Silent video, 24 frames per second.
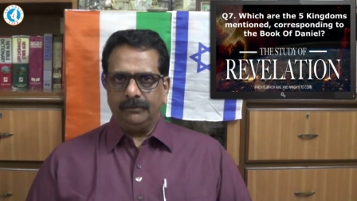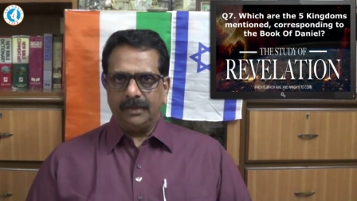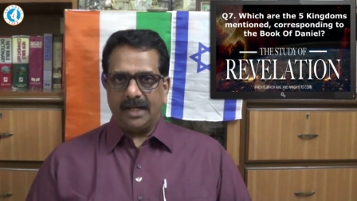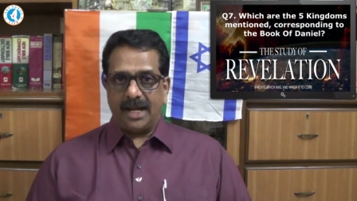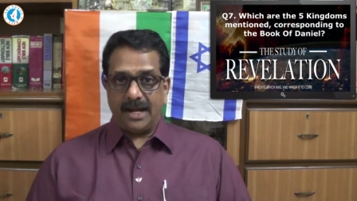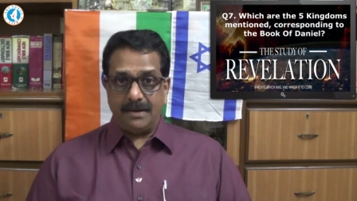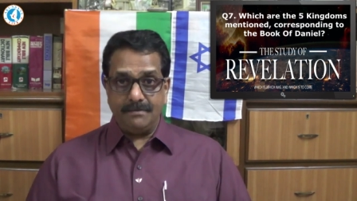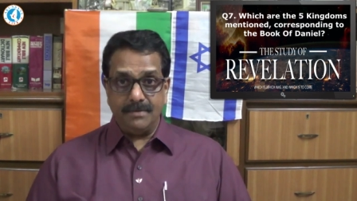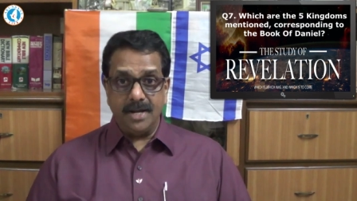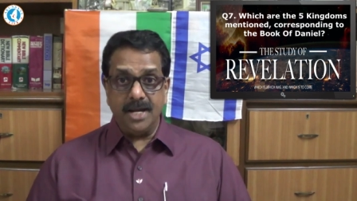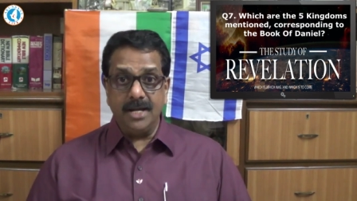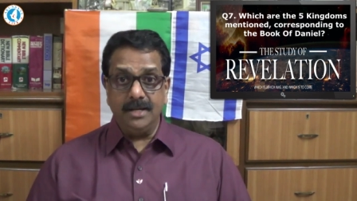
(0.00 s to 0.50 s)

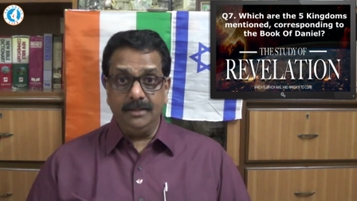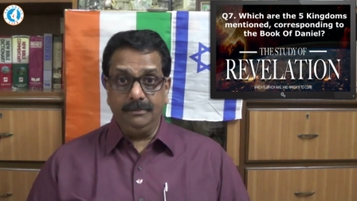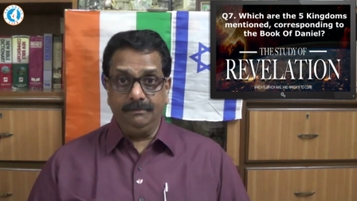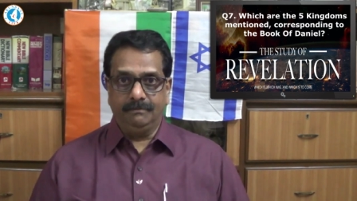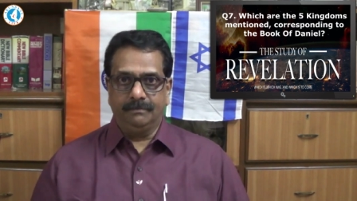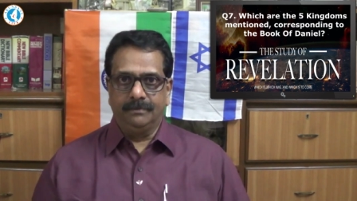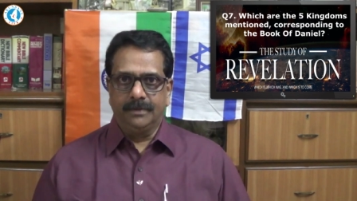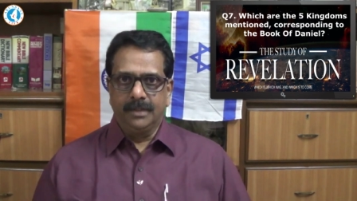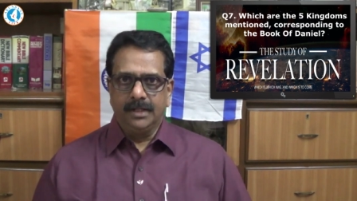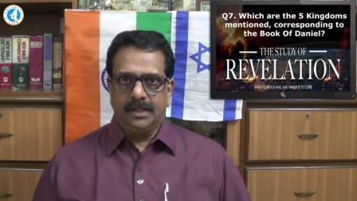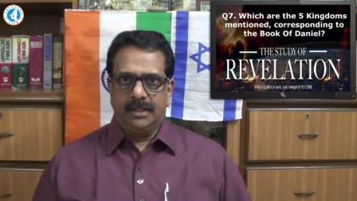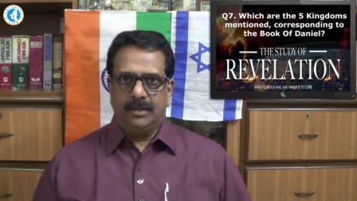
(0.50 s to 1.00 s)
Amen.
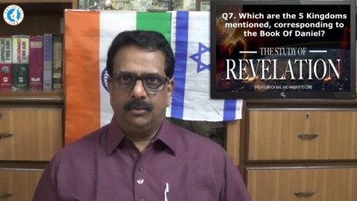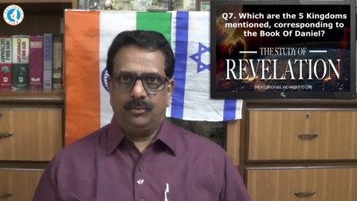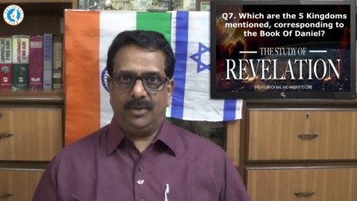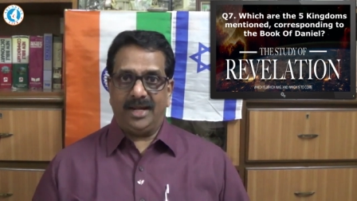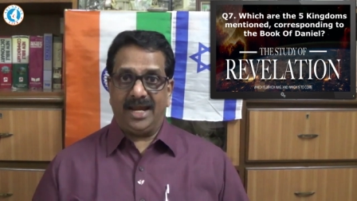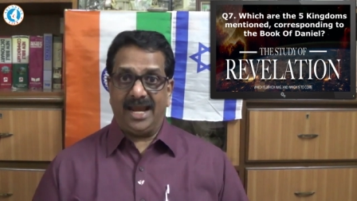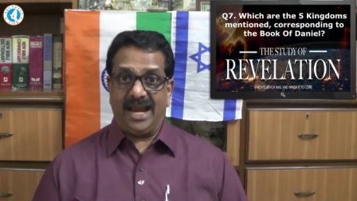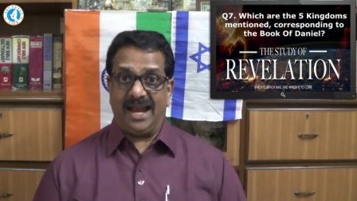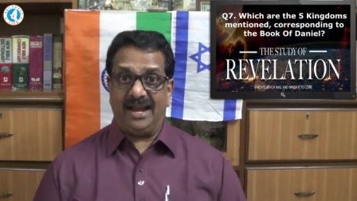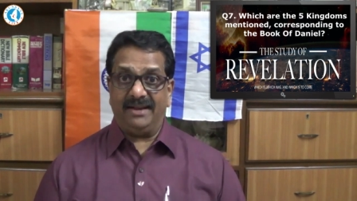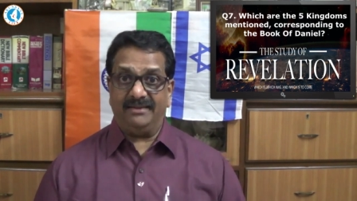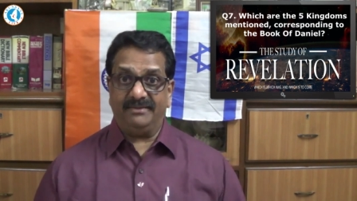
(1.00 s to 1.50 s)
We
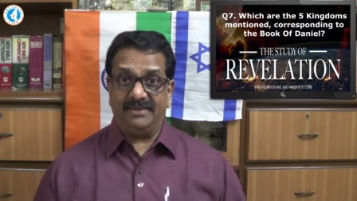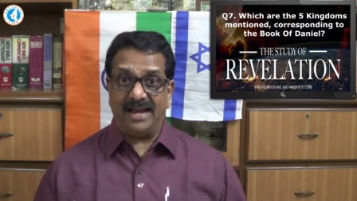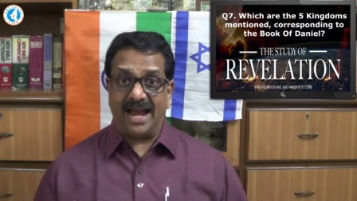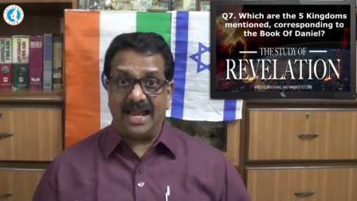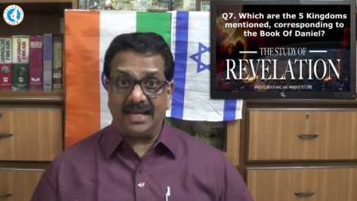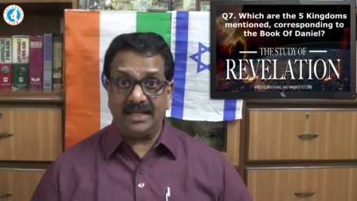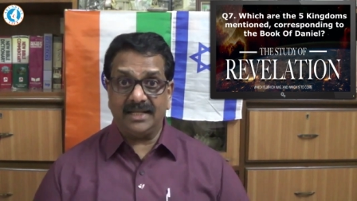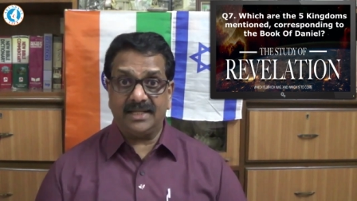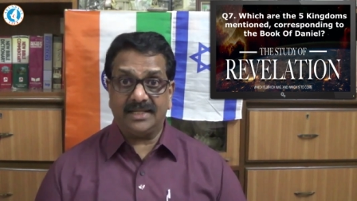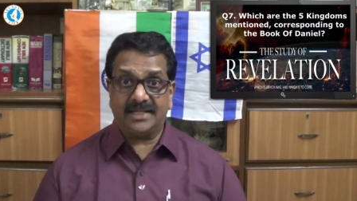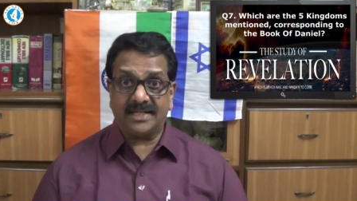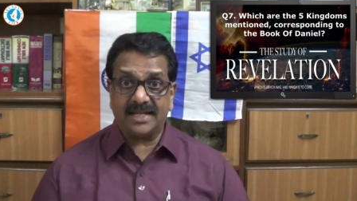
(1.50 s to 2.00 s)
have
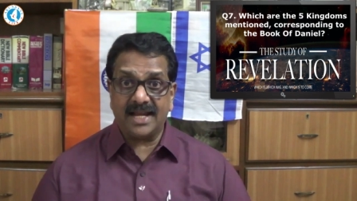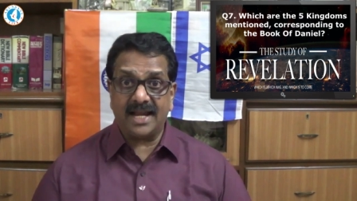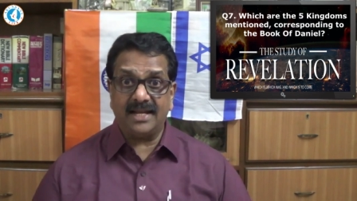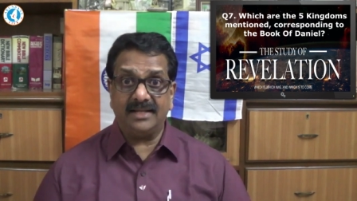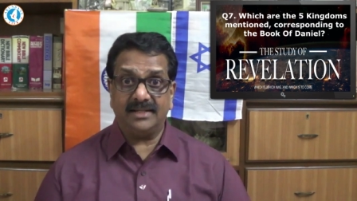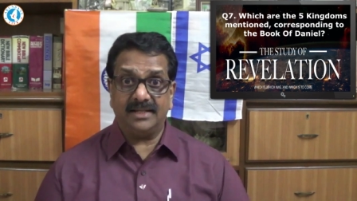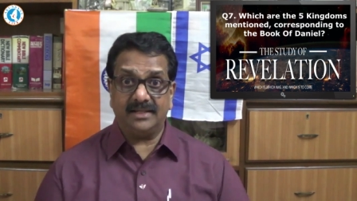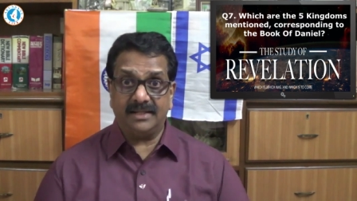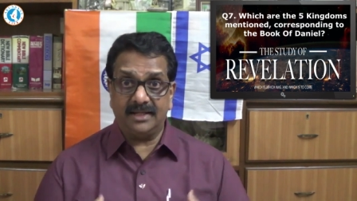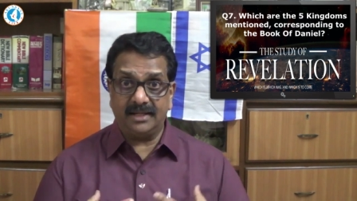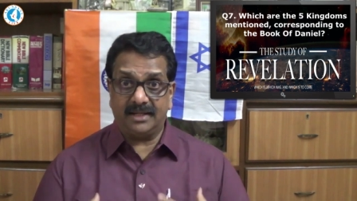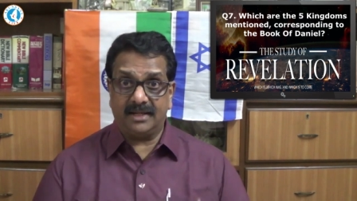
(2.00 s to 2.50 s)

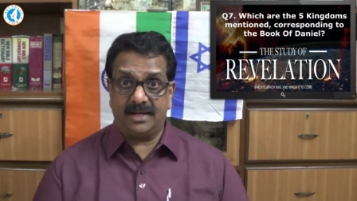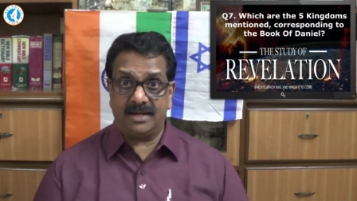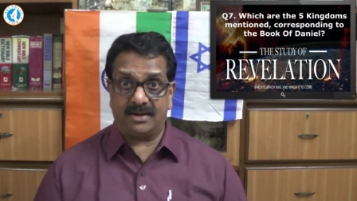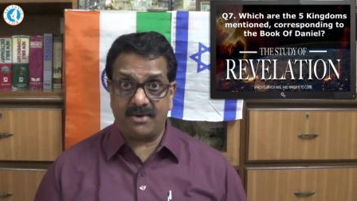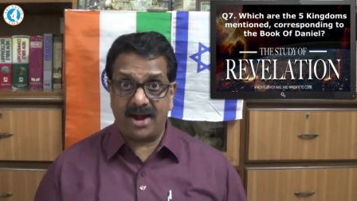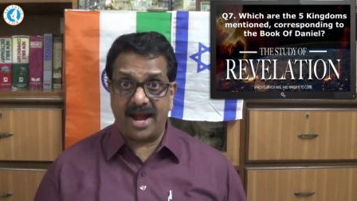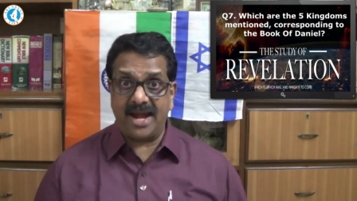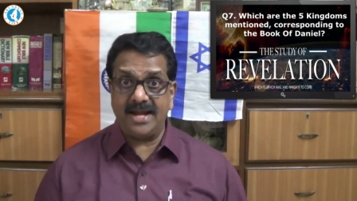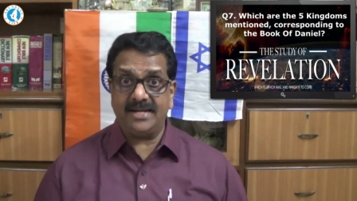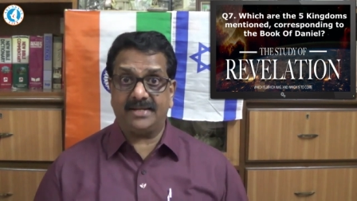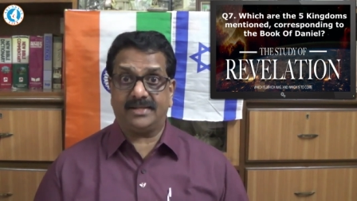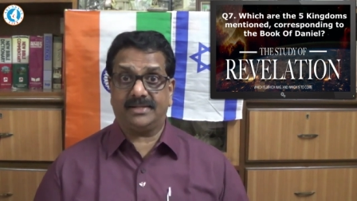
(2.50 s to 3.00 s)
Alexander the
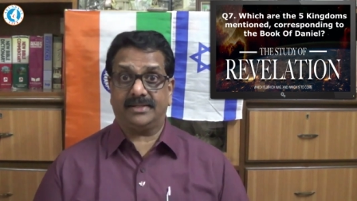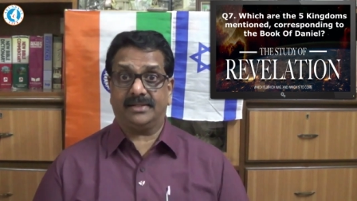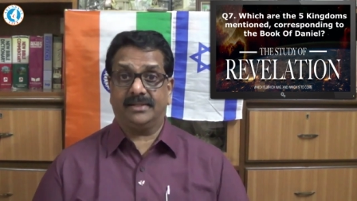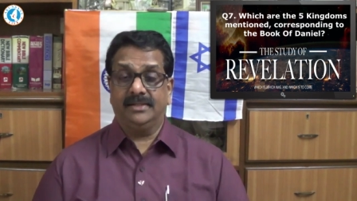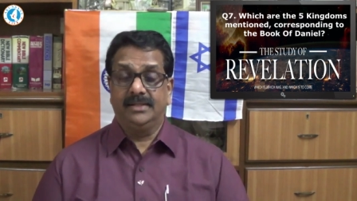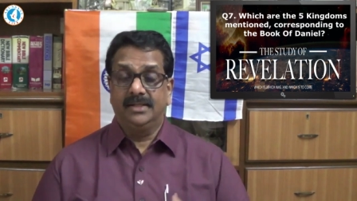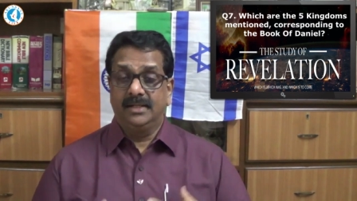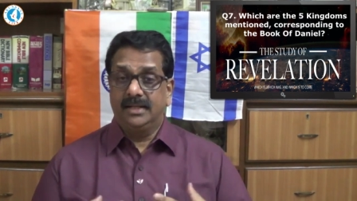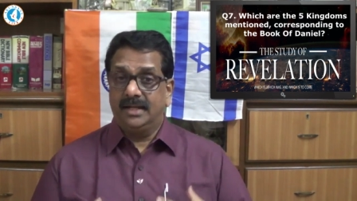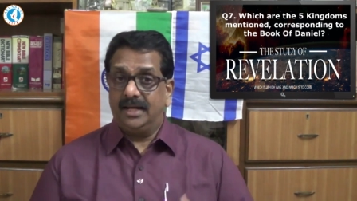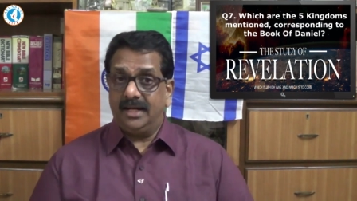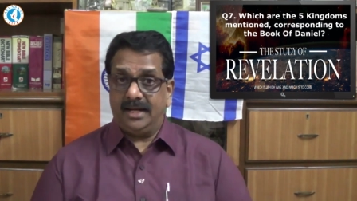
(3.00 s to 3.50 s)
Great,
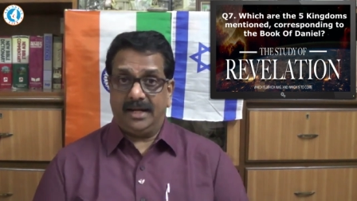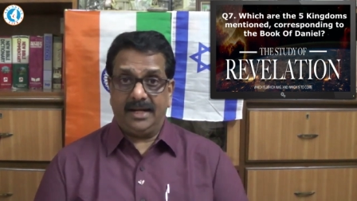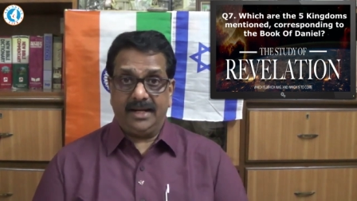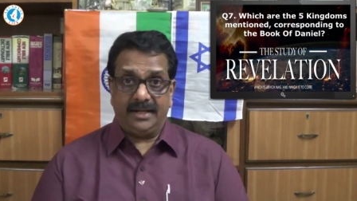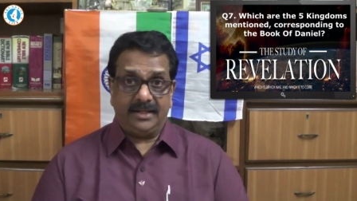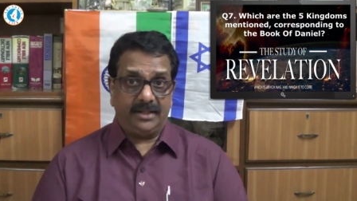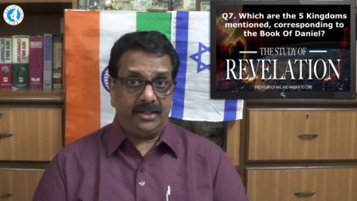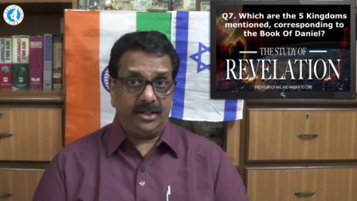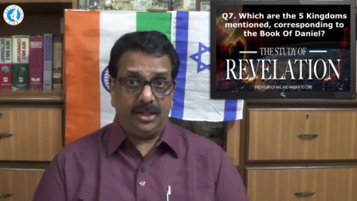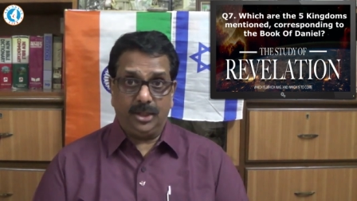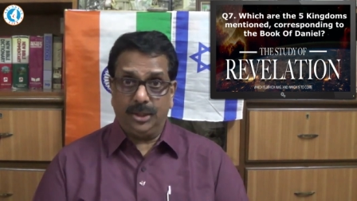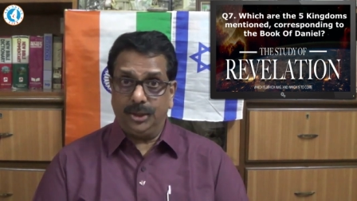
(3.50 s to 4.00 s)

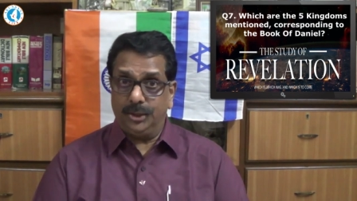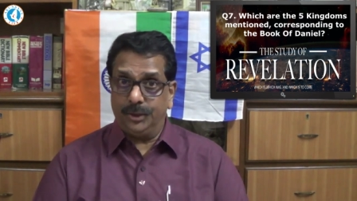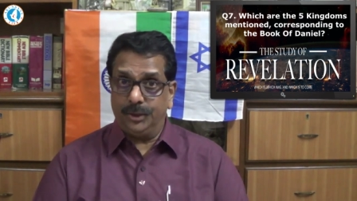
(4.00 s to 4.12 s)
and you